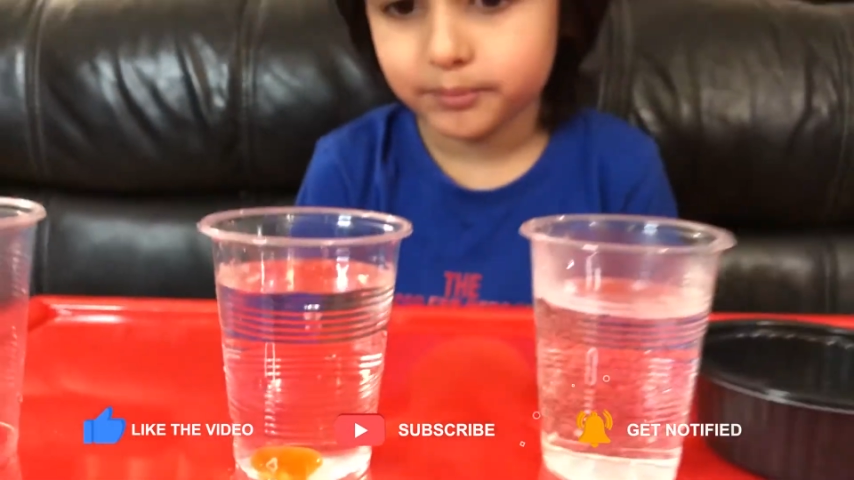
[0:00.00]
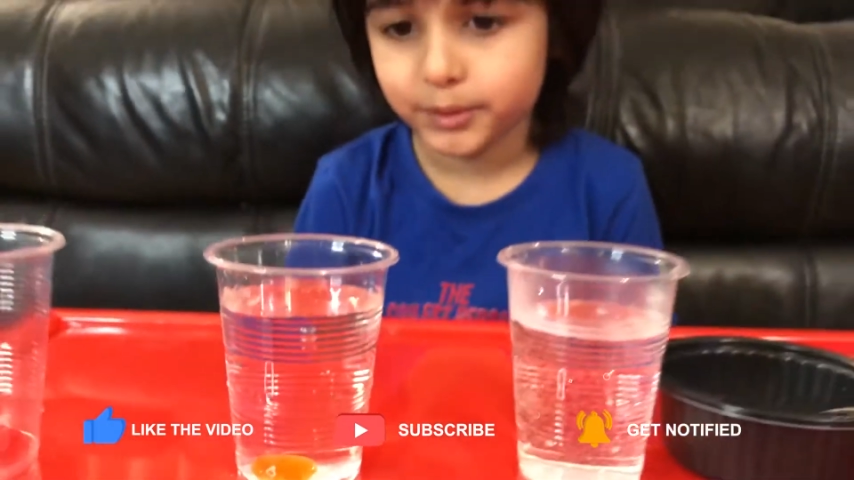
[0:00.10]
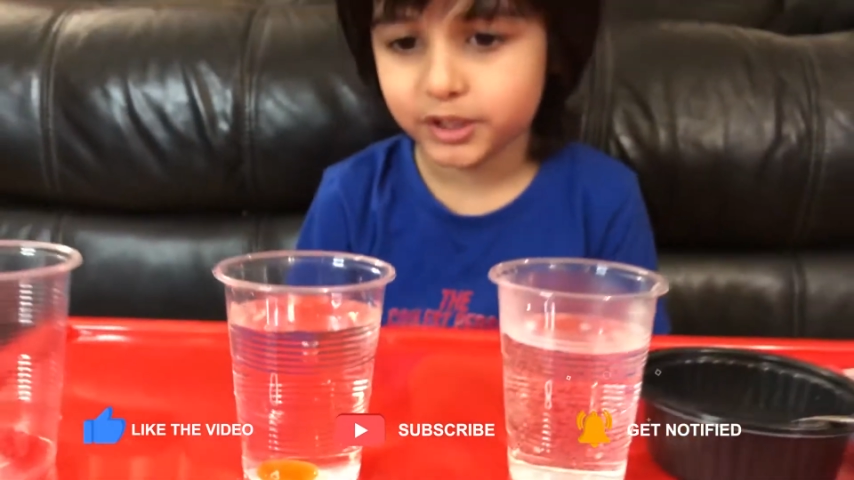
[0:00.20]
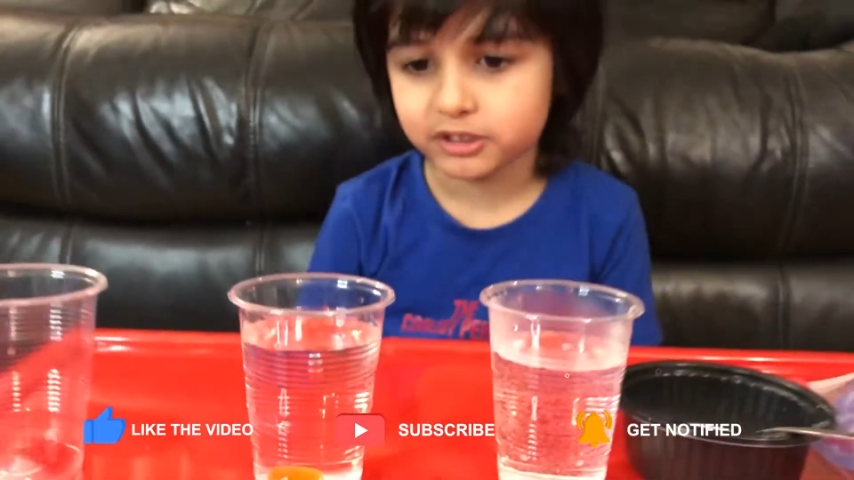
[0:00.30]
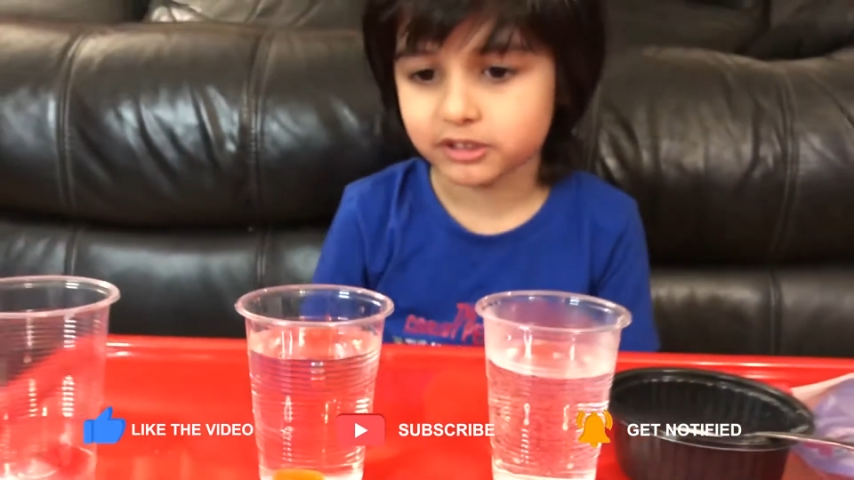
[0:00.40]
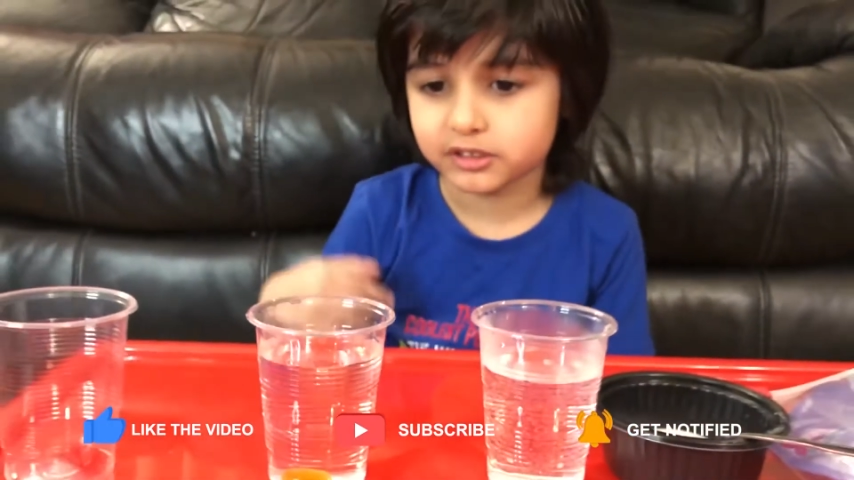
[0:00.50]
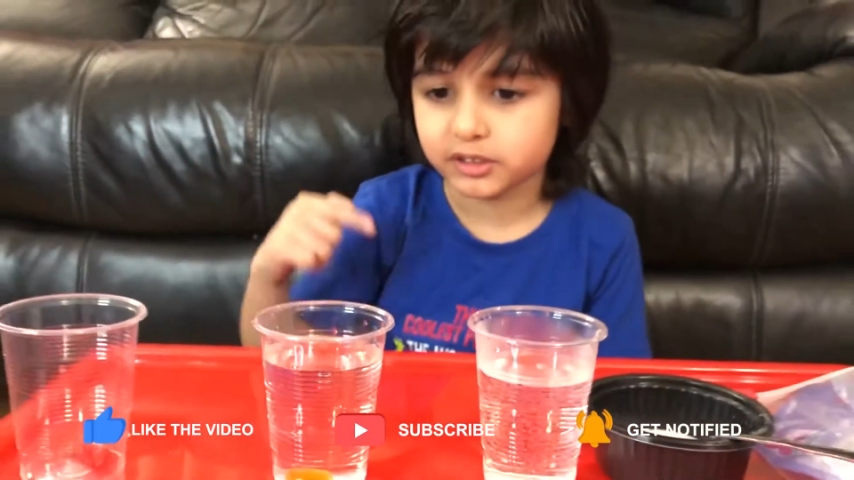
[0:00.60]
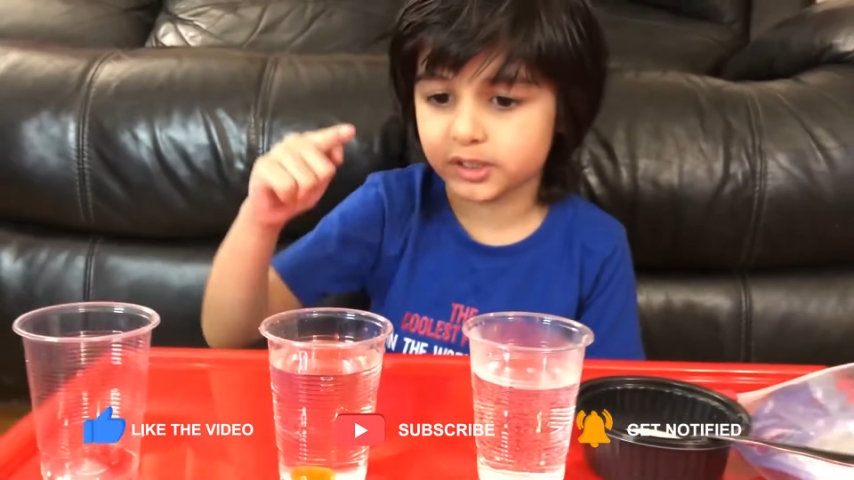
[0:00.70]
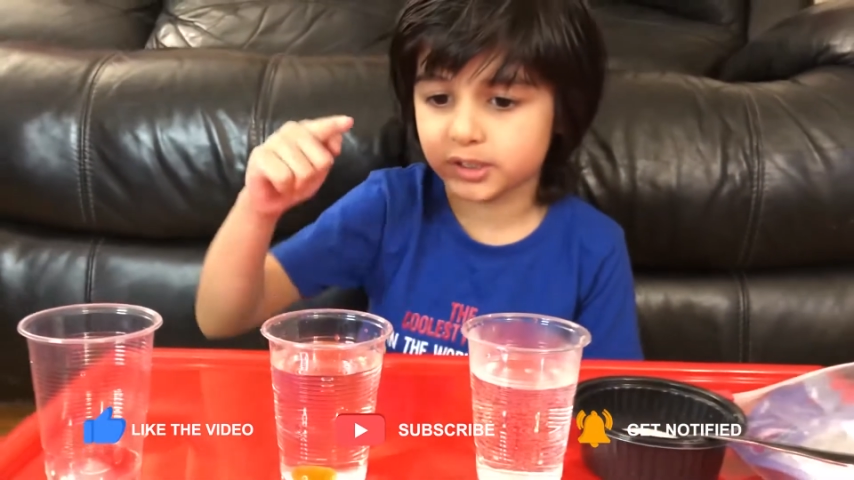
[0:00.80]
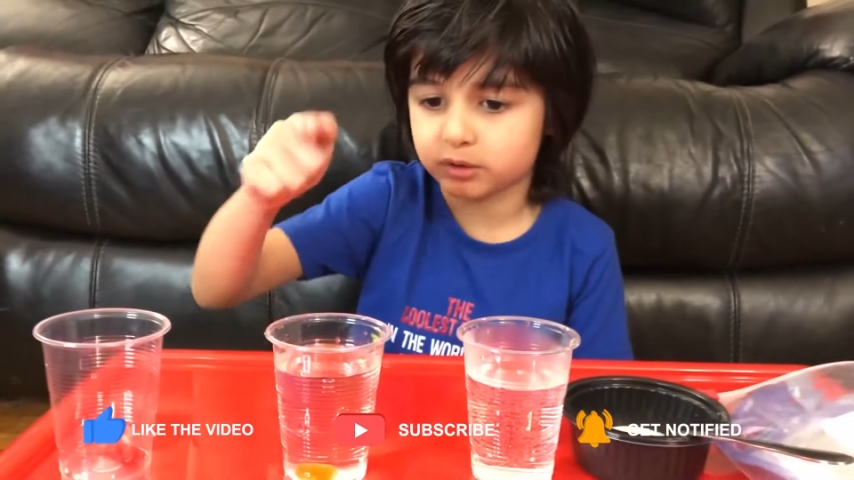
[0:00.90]

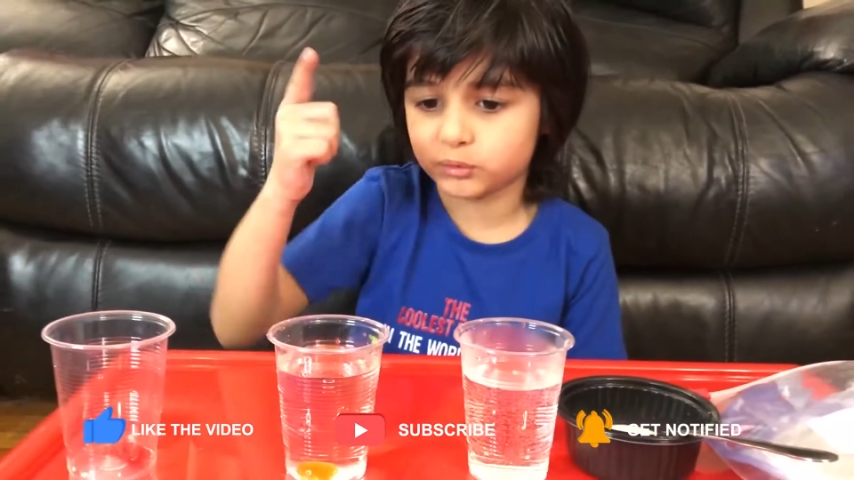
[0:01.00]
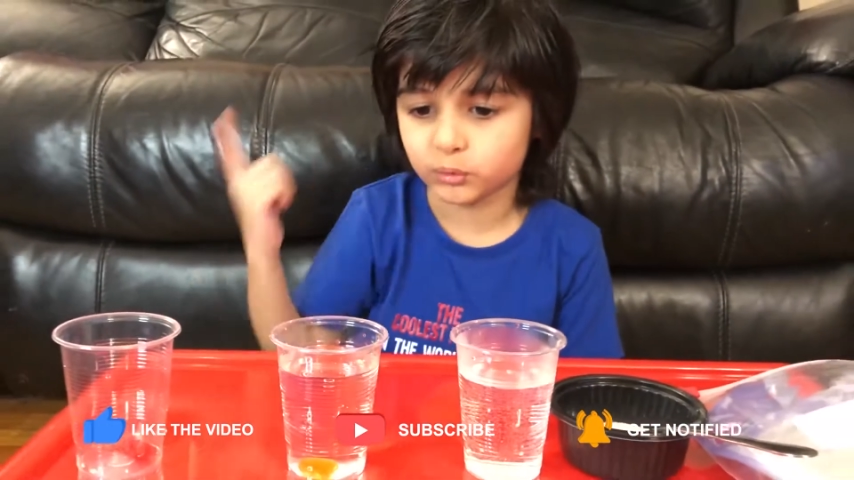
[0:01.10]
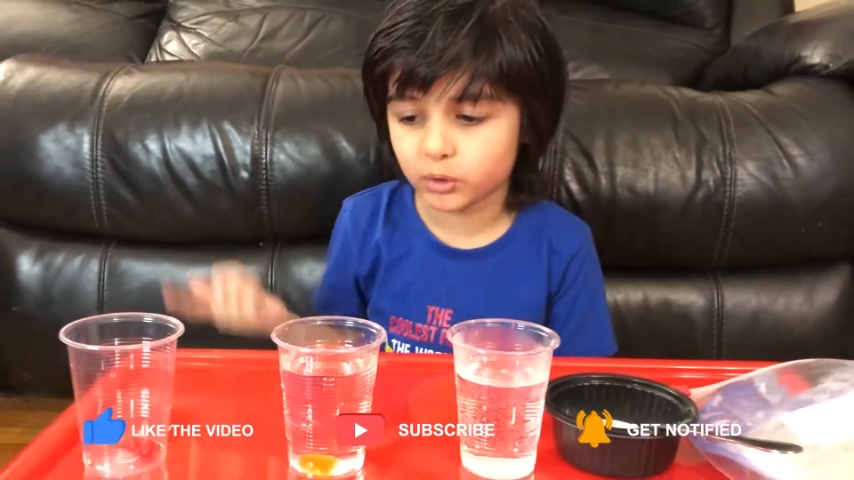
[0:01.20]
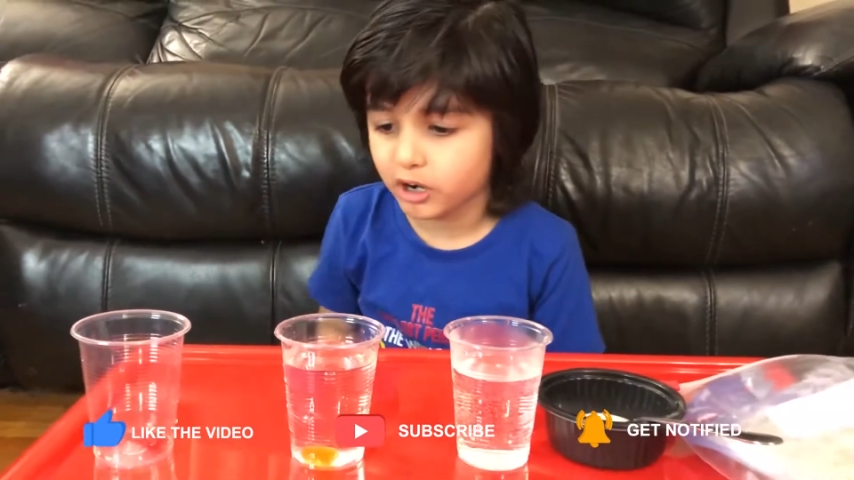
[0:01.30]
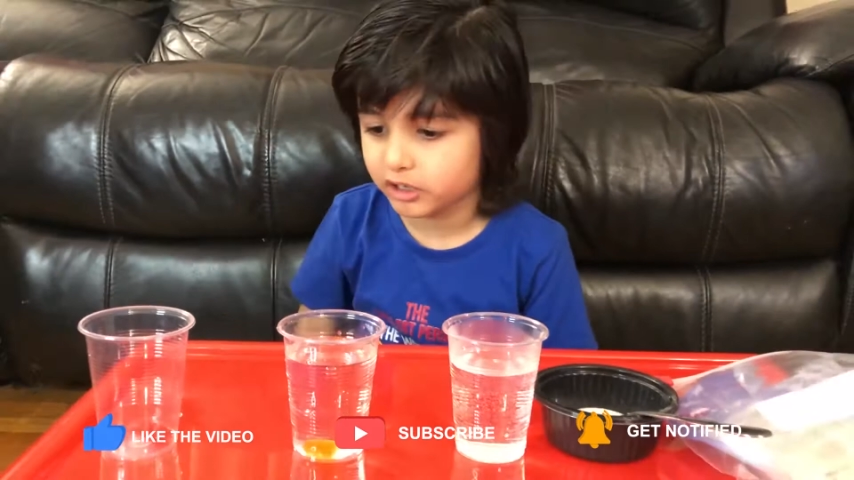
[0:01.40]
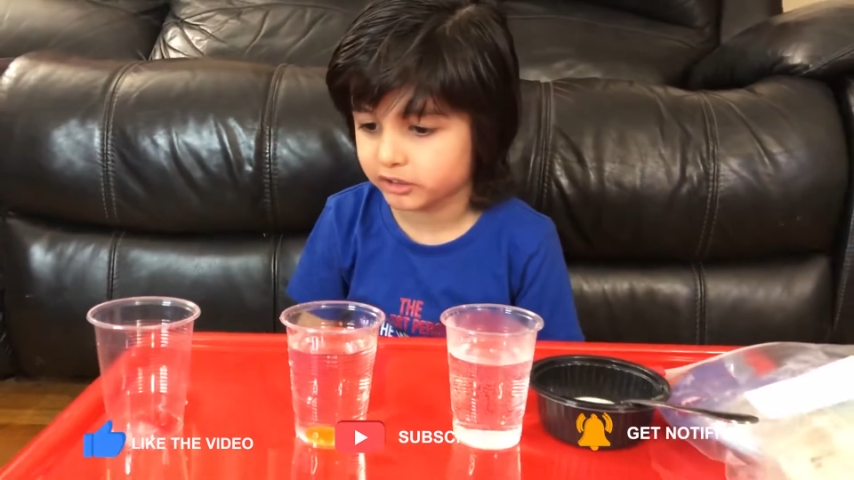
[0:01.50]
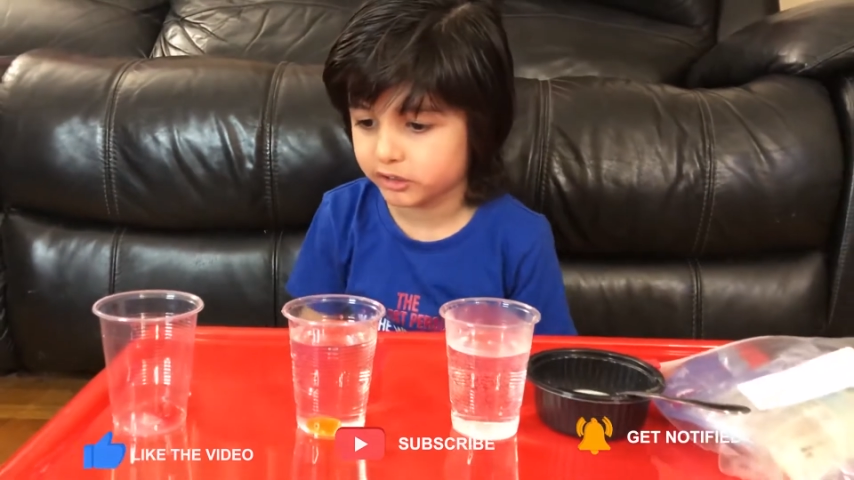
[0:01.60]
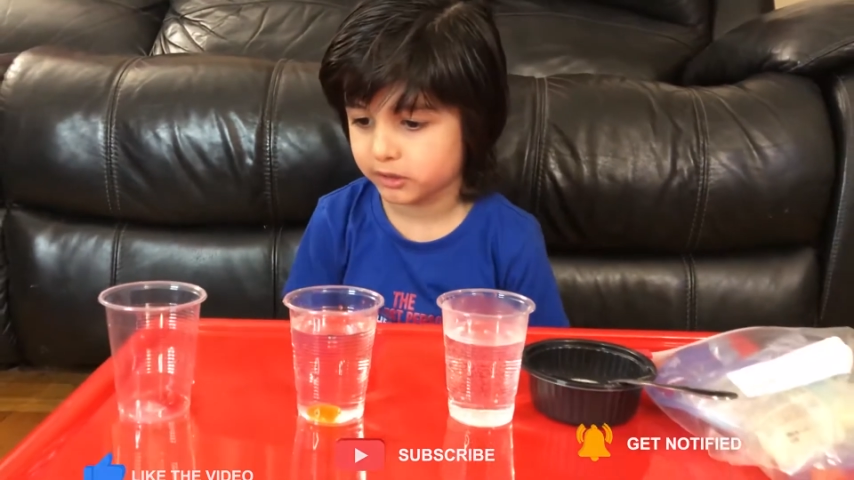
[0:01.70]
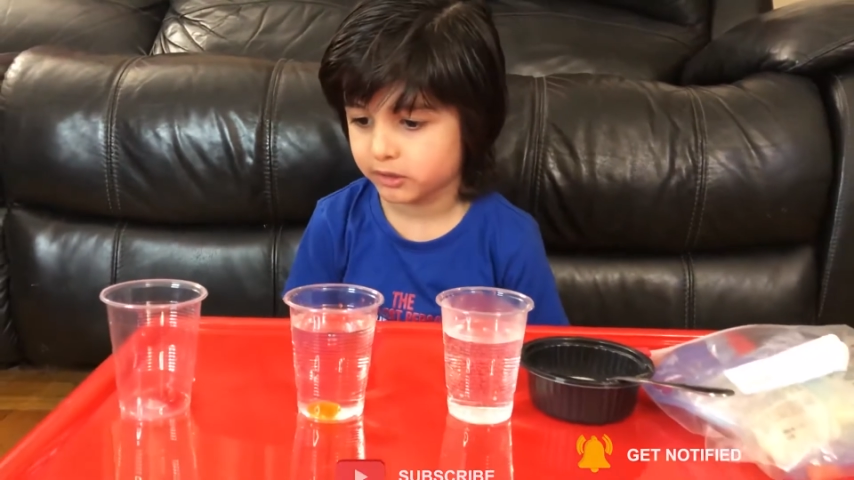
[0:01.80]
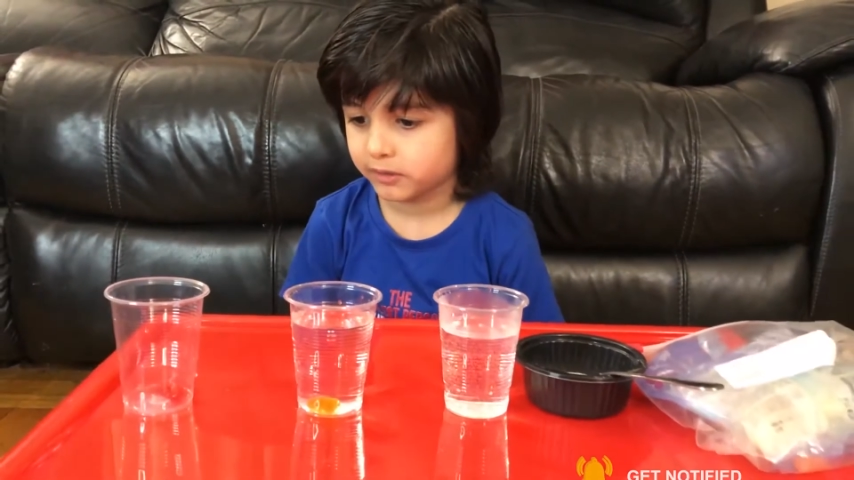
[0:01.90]
because it's water.